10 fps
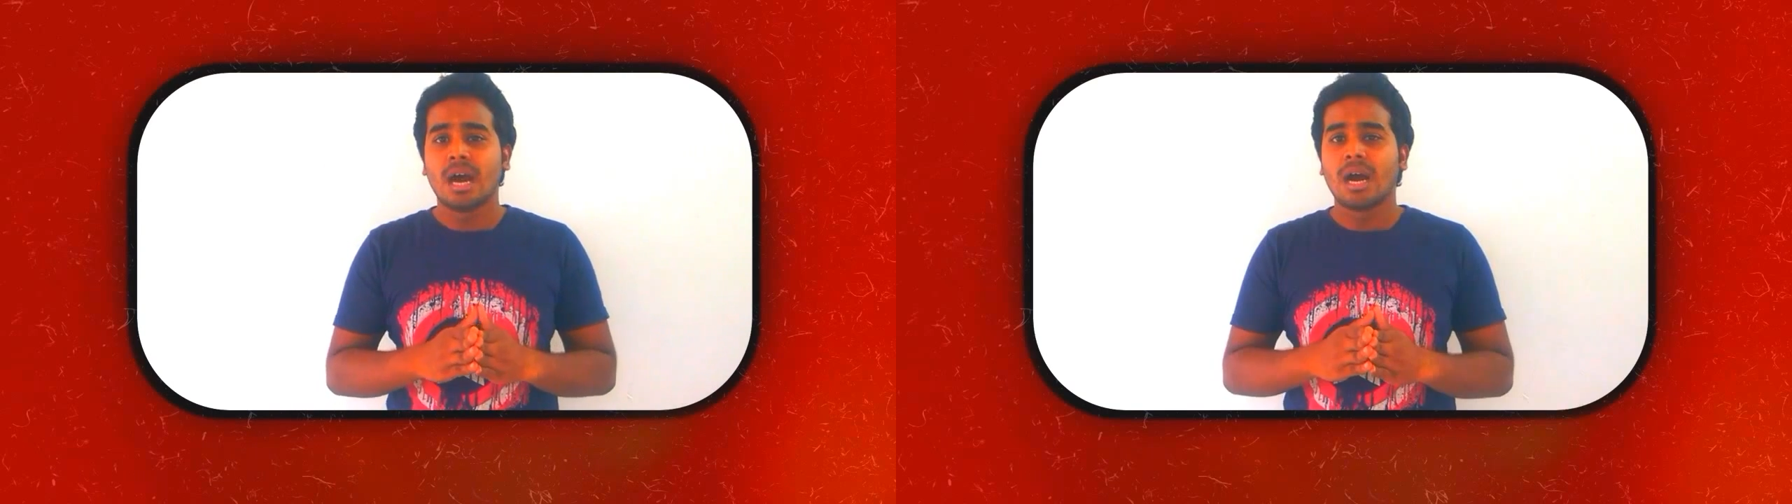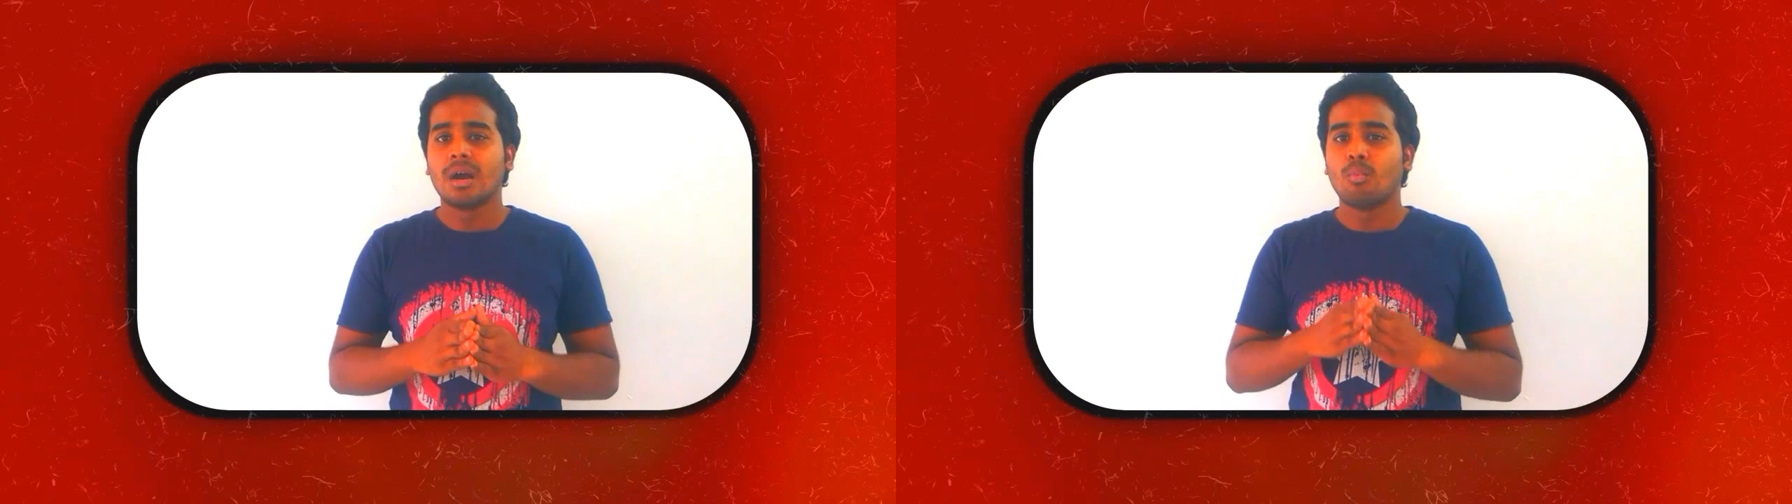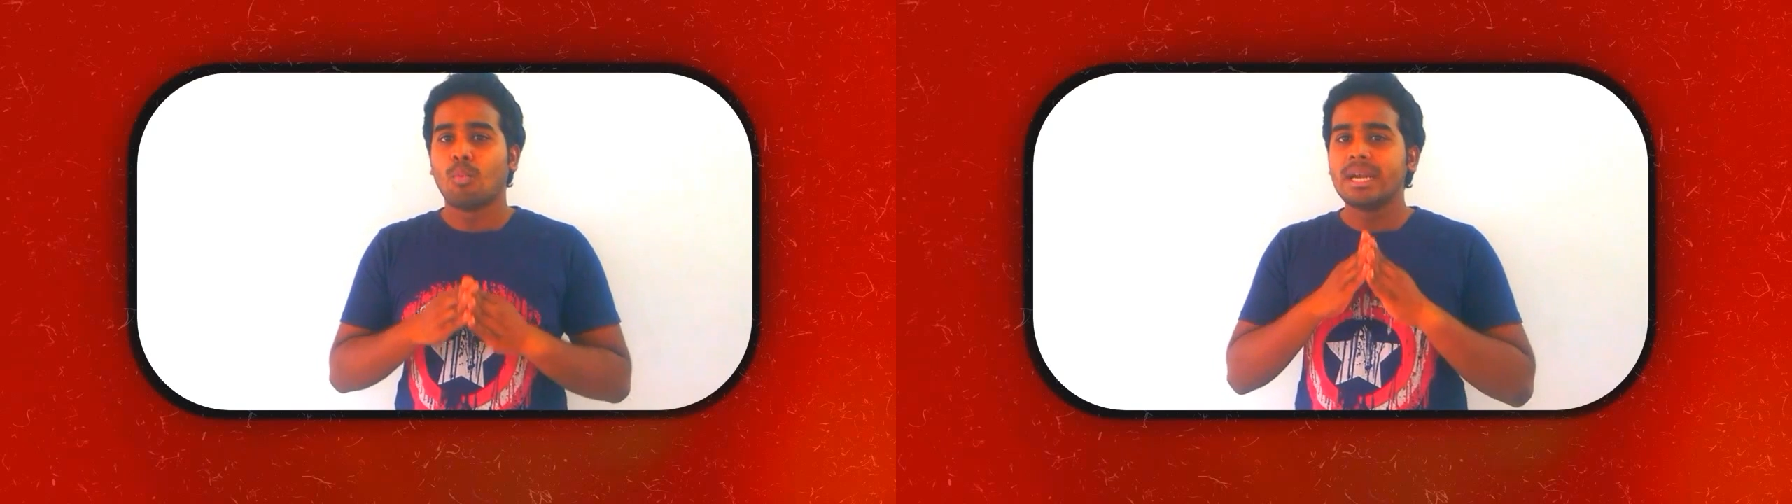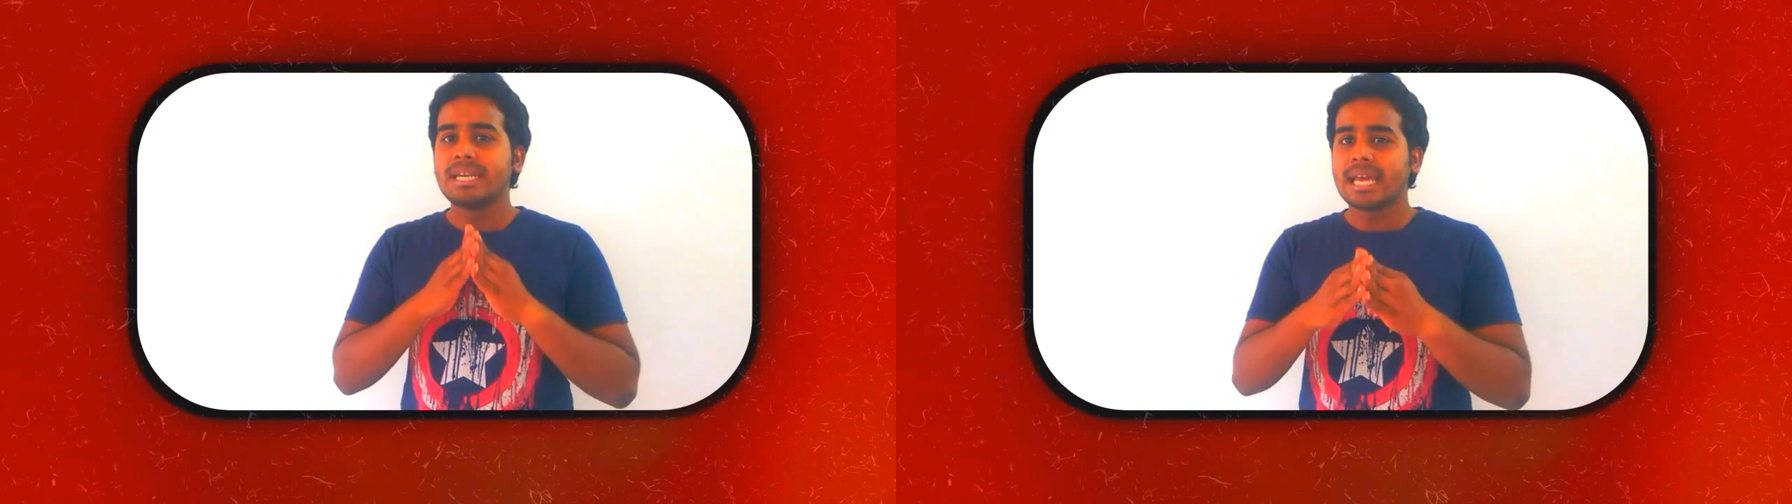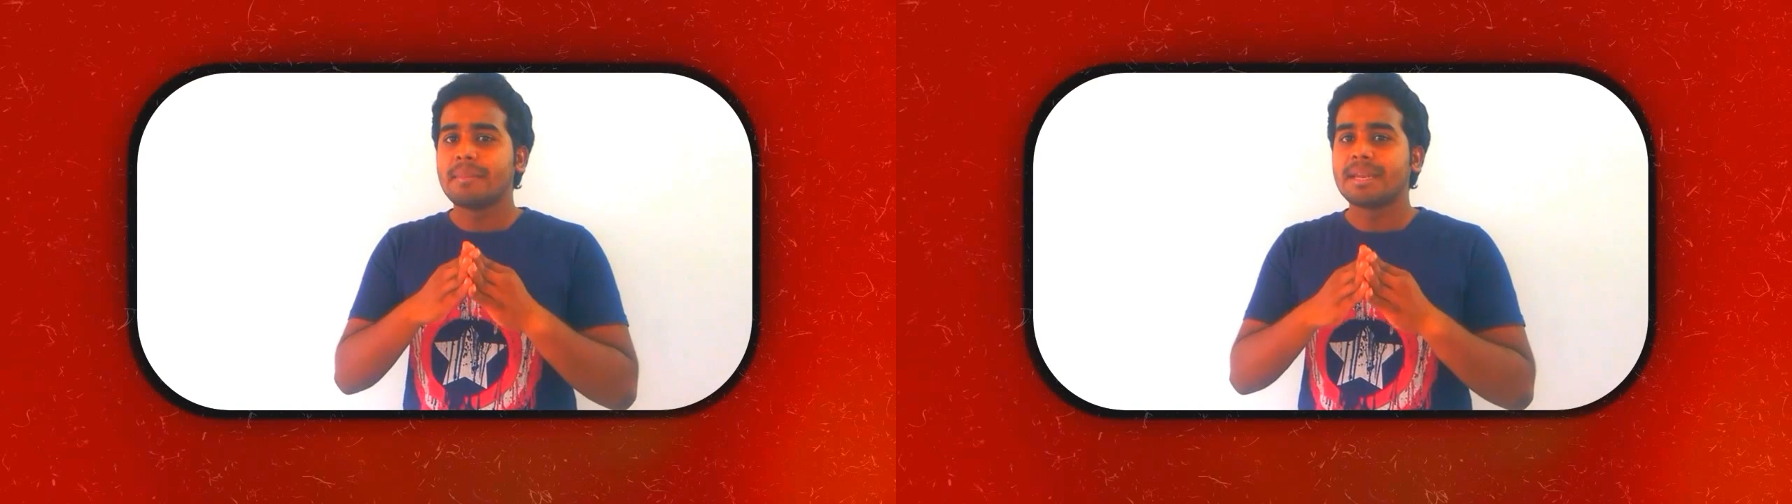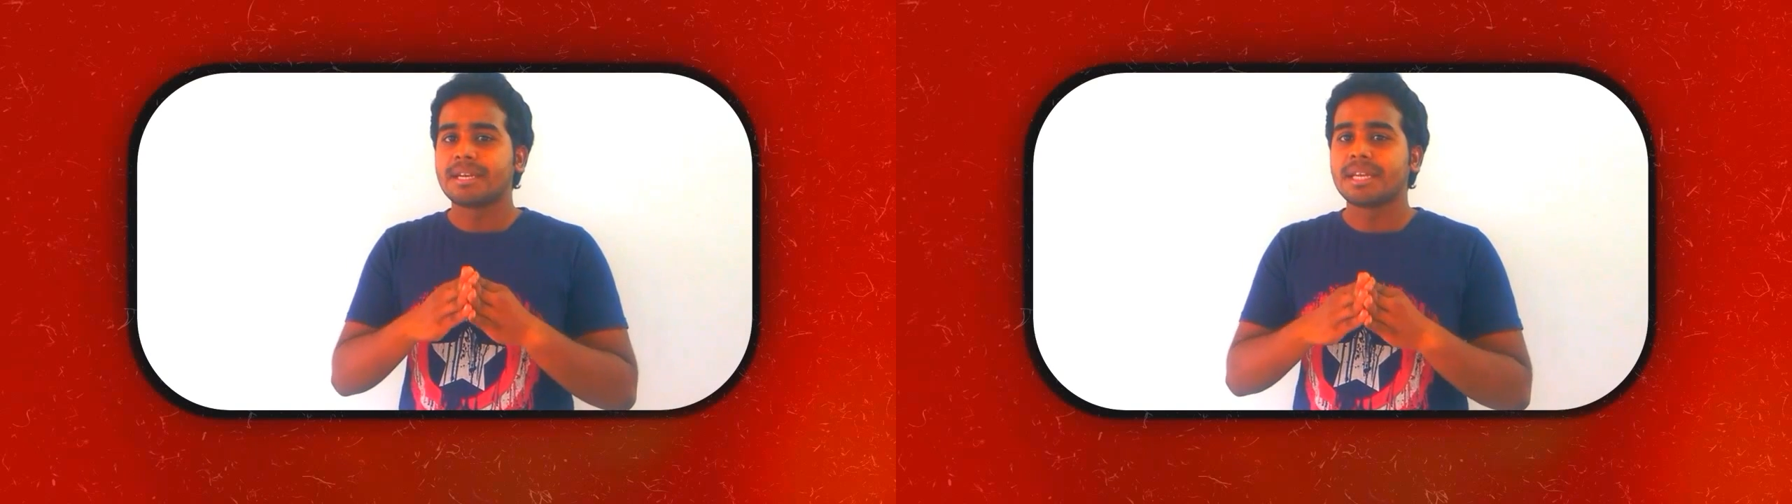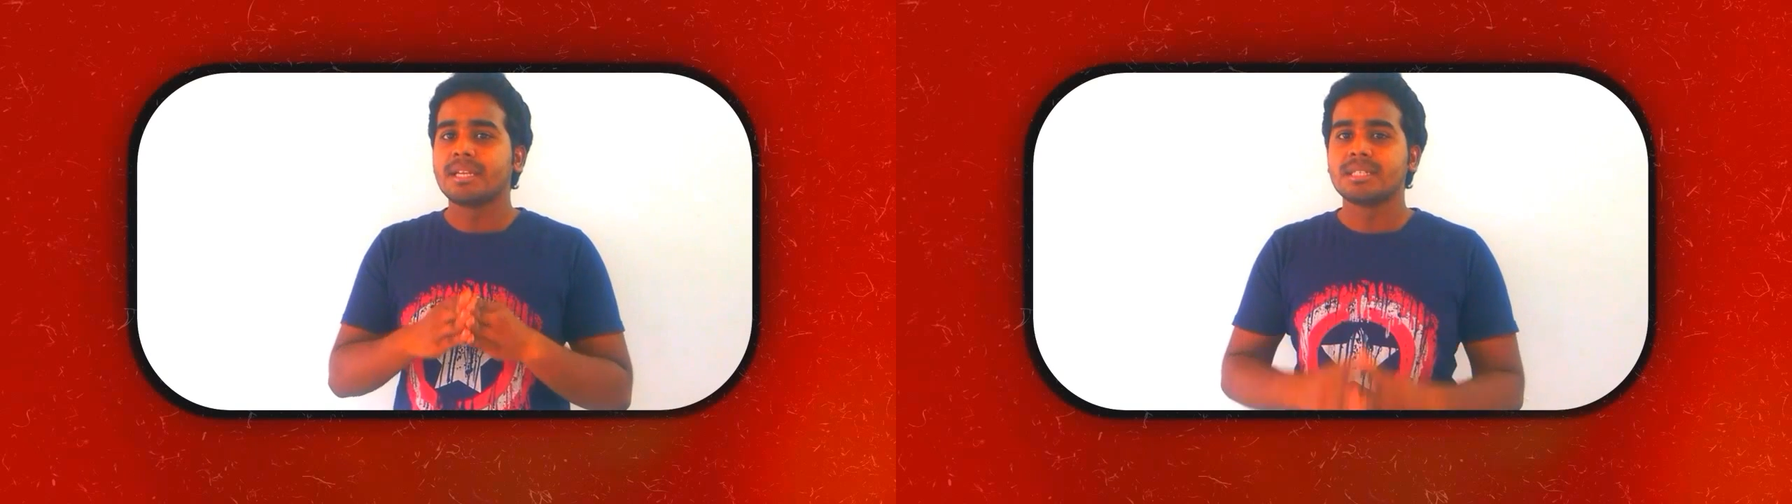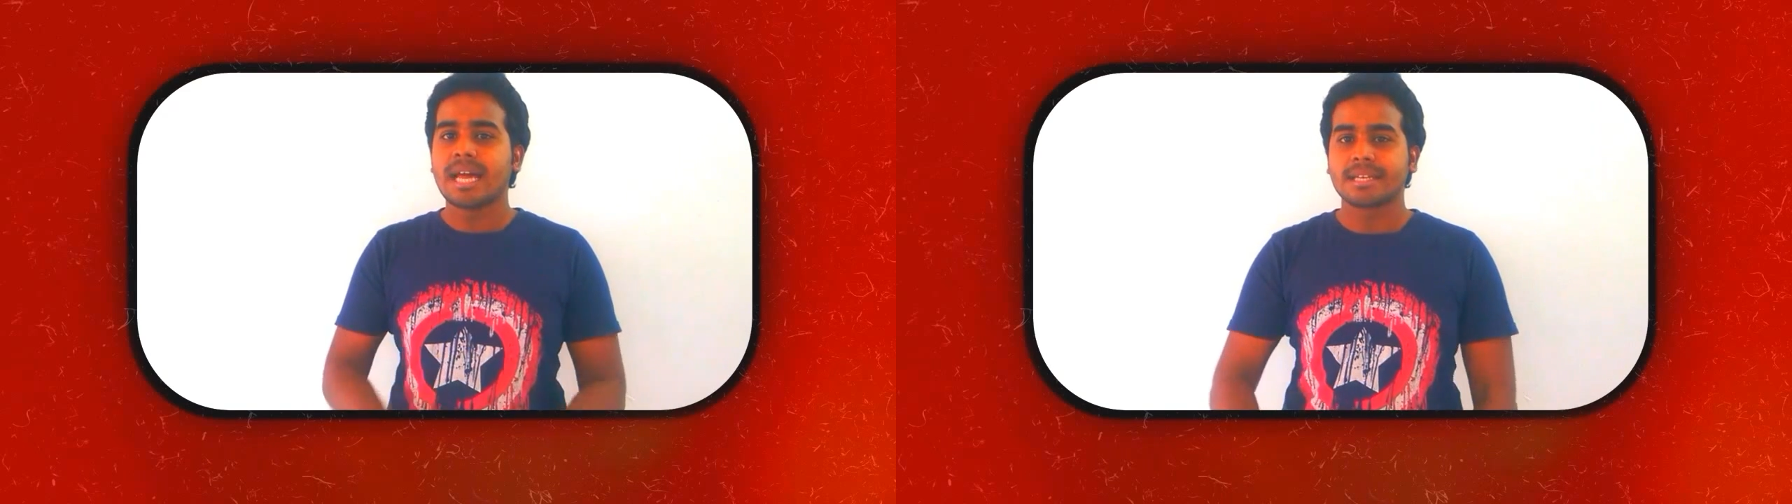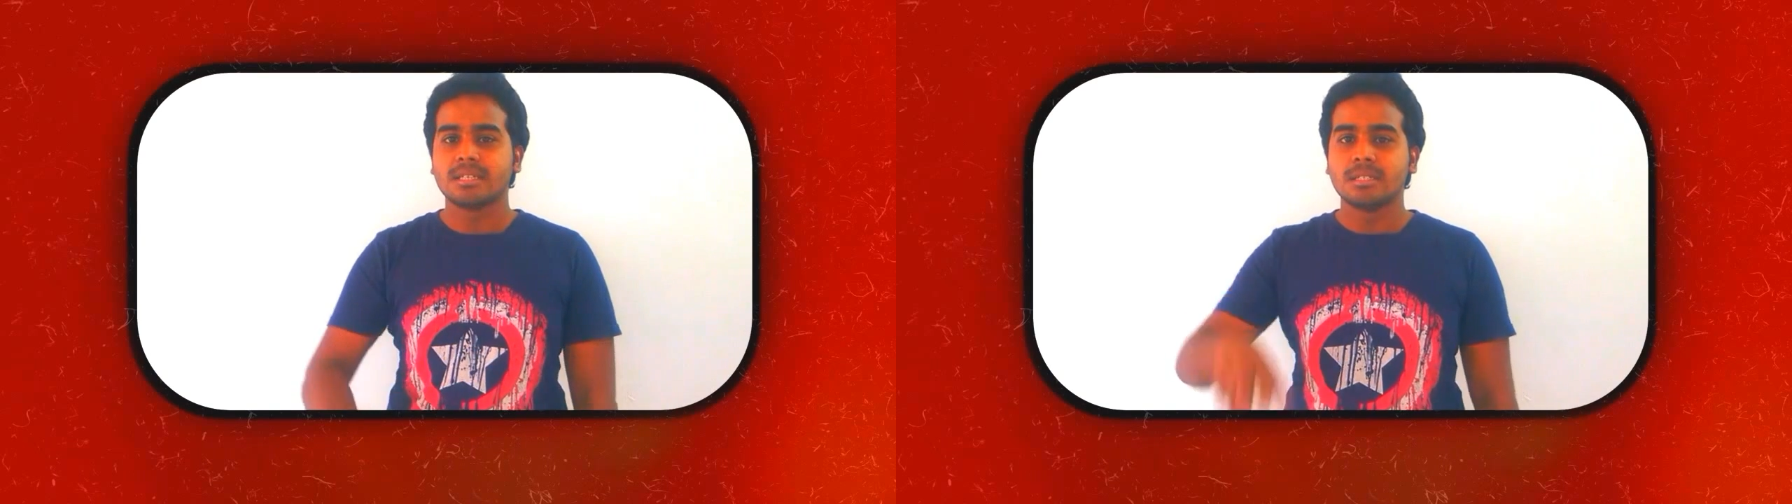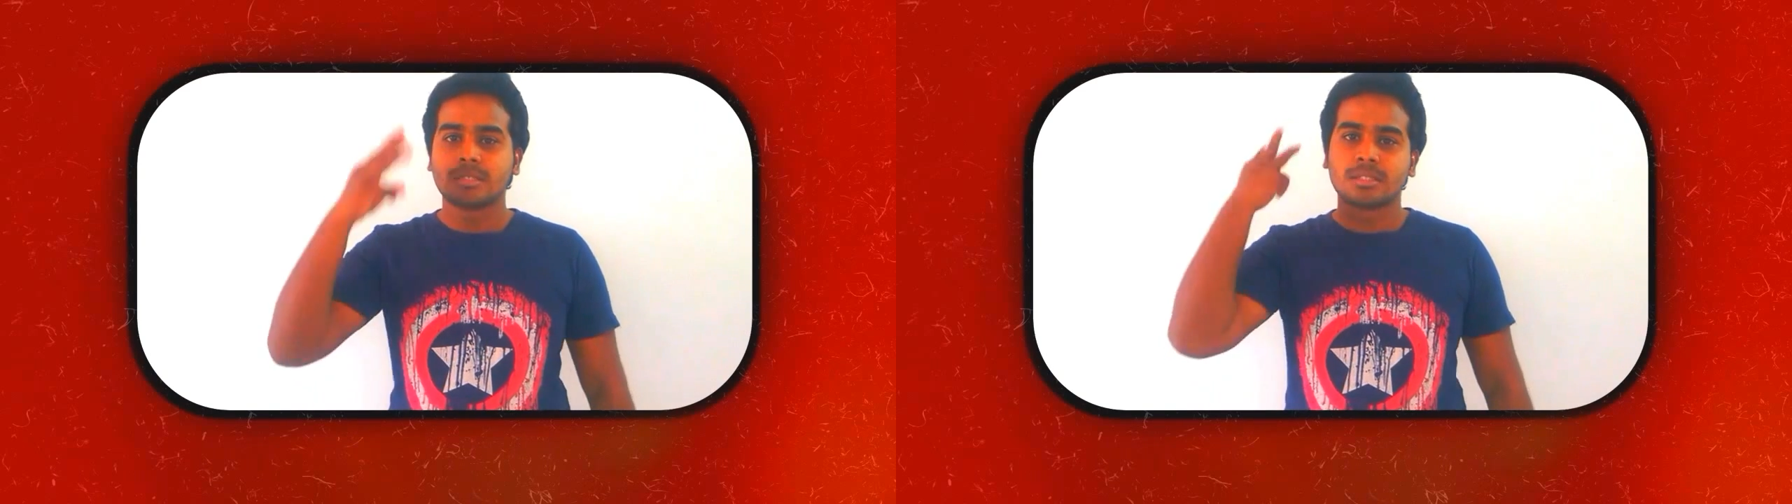a one-time entertainer that
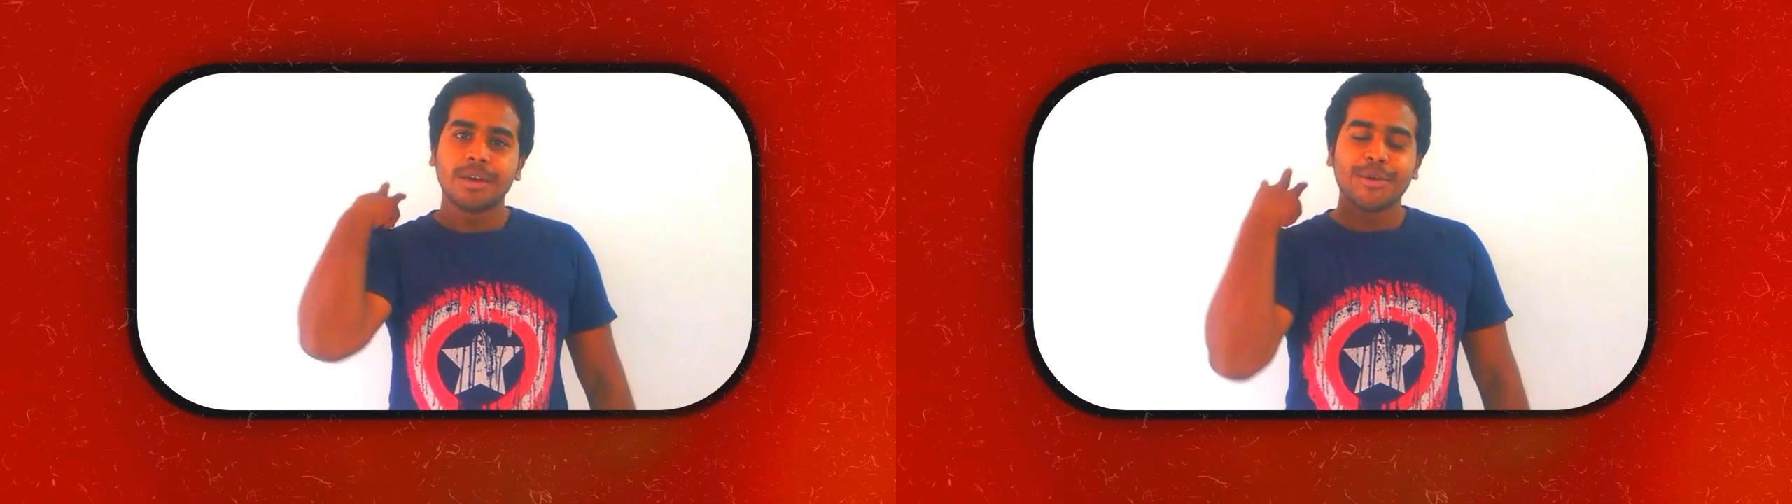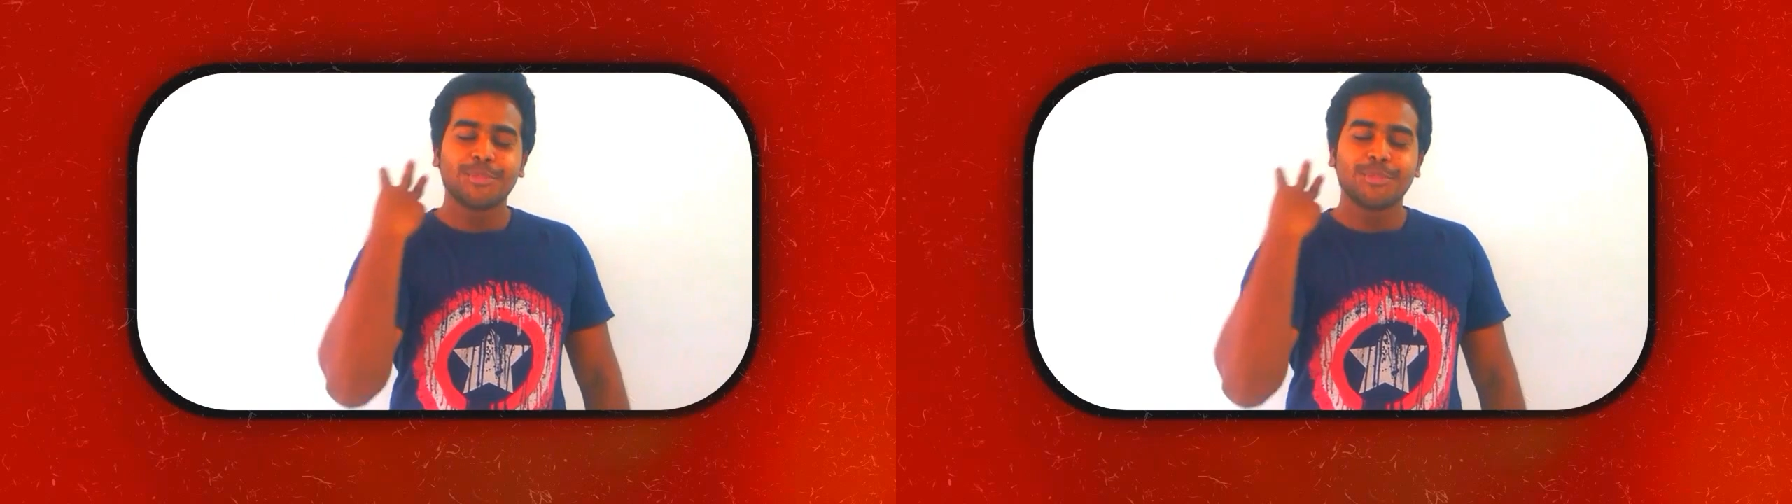is